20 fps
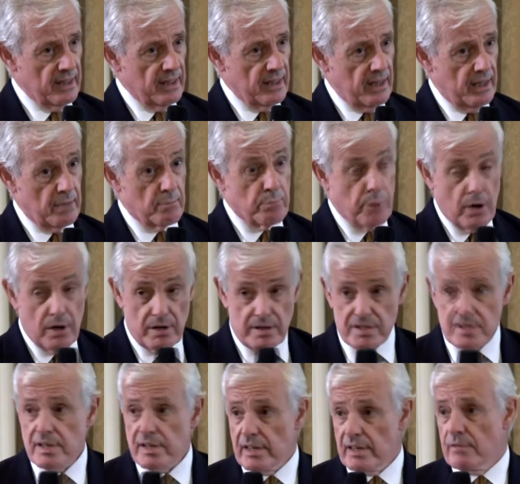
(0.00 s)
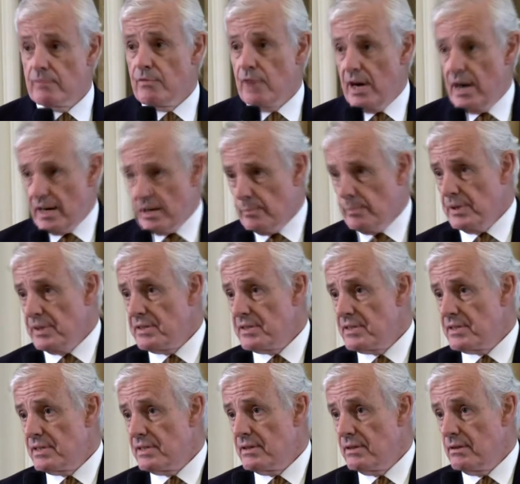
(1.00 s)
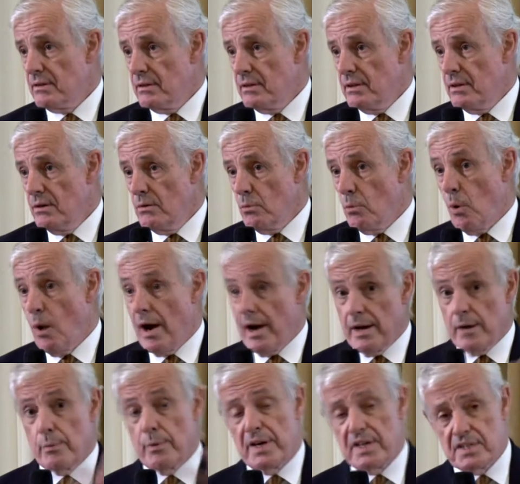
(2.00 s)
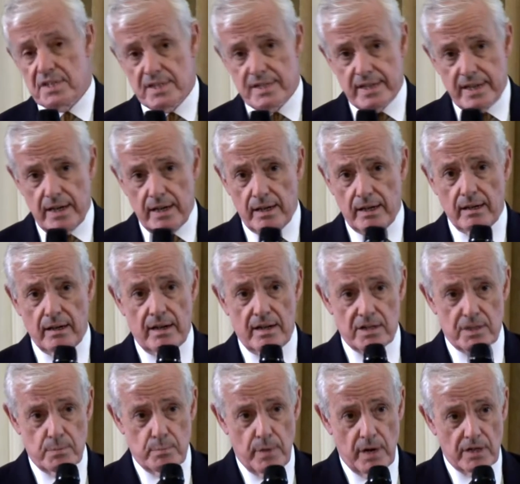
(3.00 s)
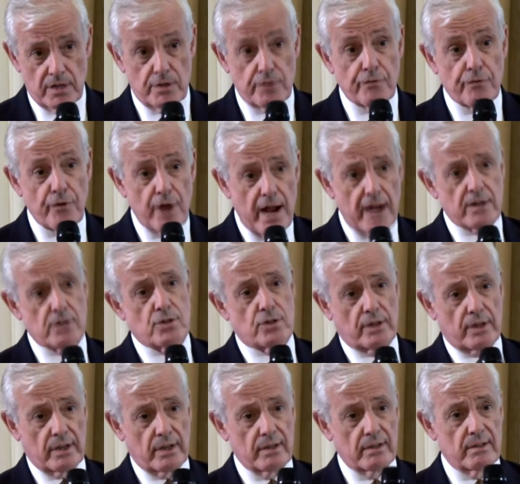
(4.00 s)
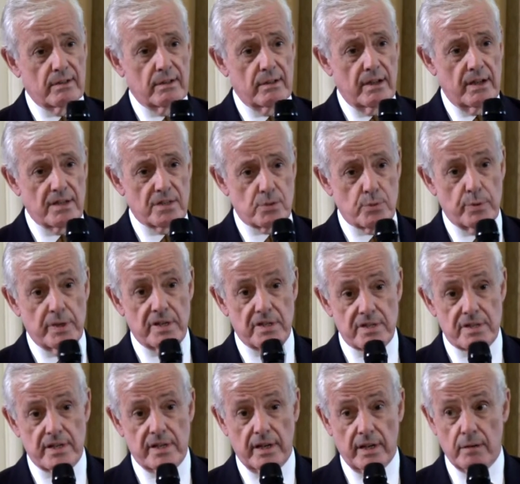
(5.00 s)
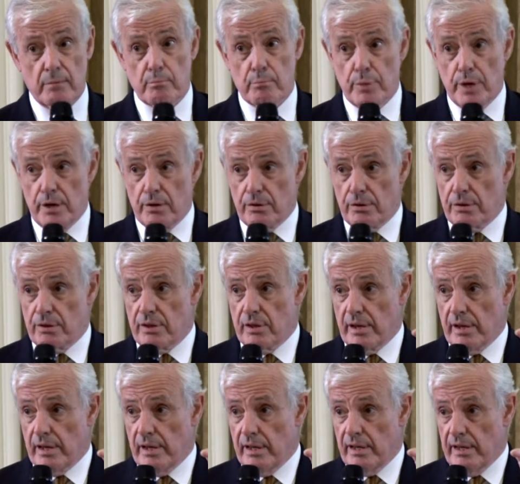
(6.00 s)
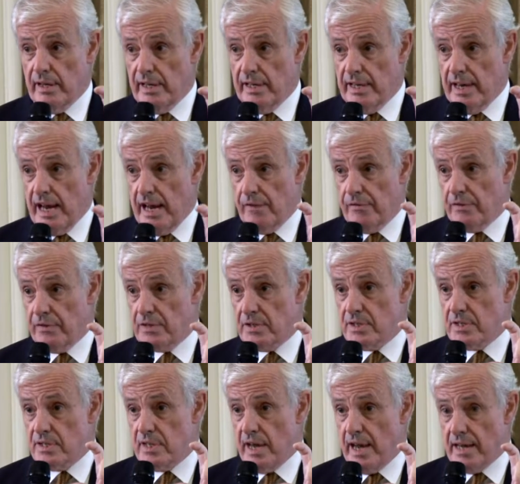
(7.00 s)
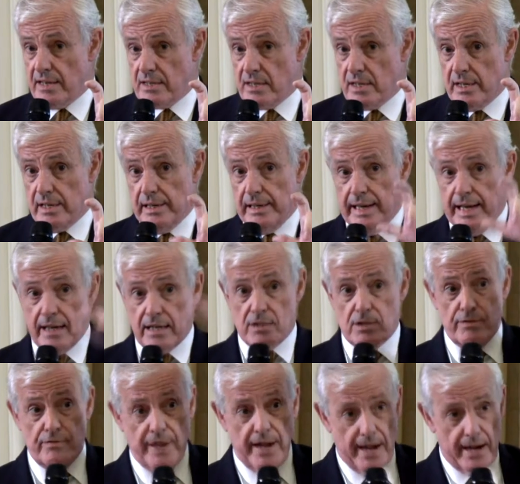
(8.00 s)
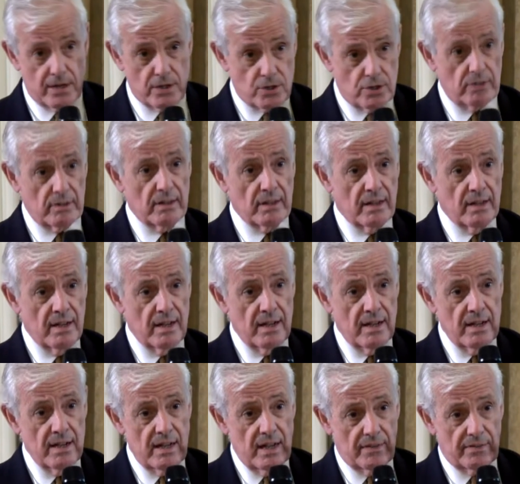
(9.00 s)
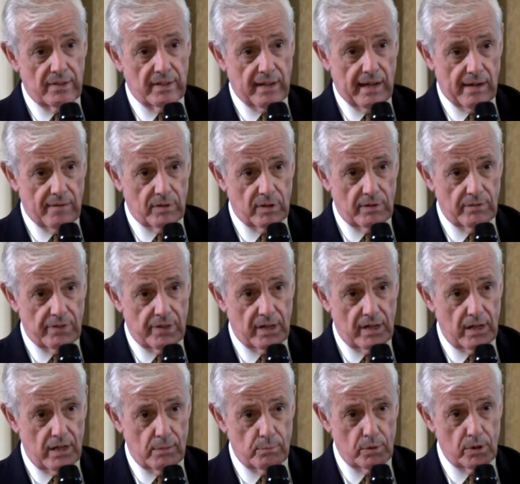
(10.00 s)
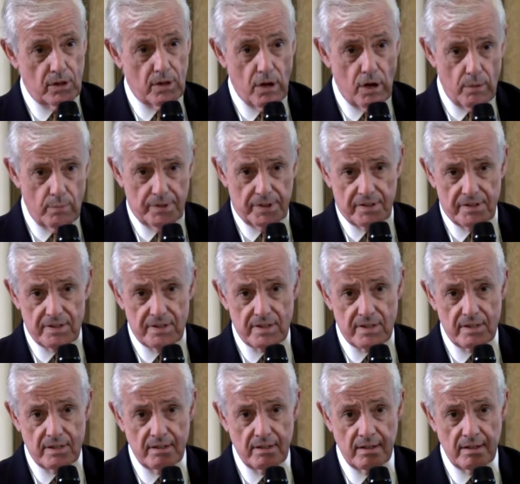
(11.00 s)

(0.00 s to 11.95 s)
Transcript: in policy environments? We're seeing as much fracture as we're seeing, both in efforts at collective action at the level of the global commons